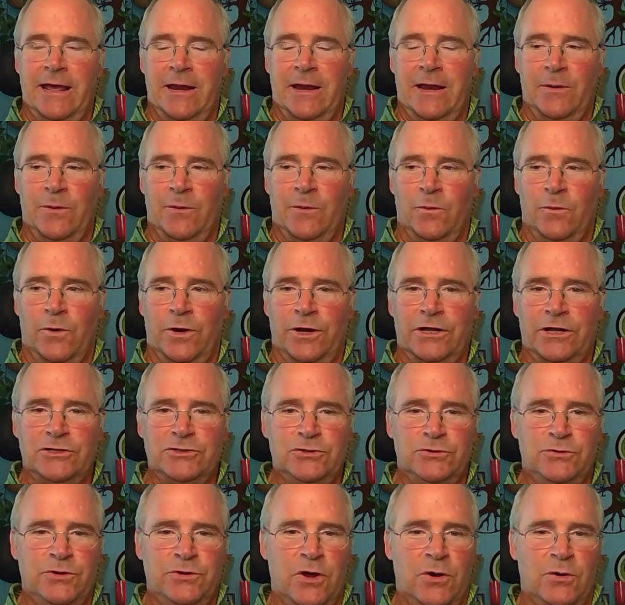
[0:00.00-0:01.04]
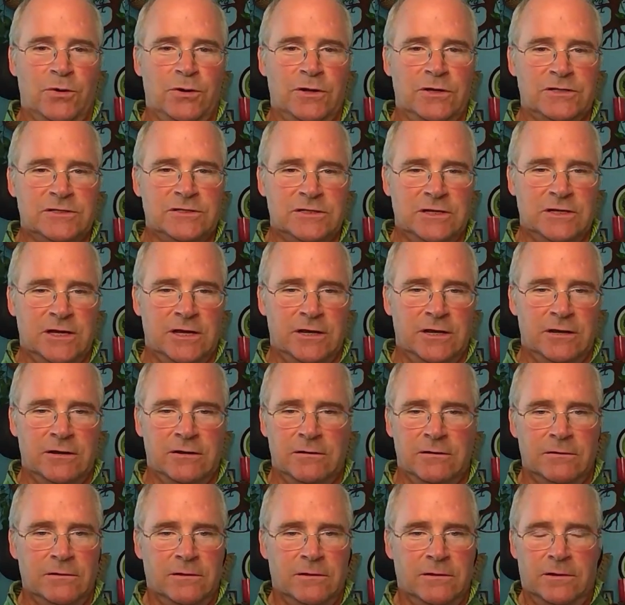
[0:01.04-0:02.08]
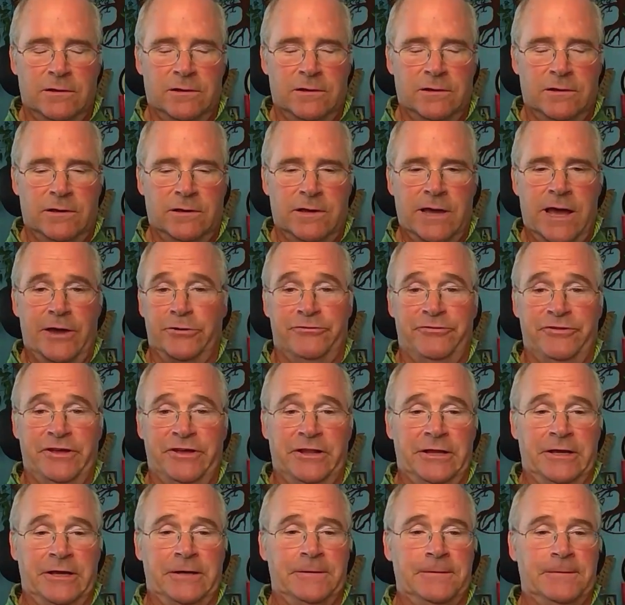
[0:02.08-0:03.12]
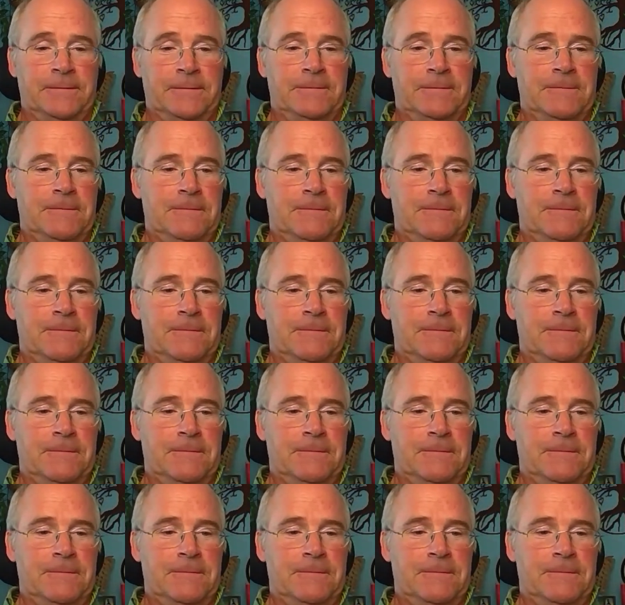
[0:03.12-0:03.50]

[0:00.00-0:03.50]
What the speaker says: and what did you notice in how you're feeling?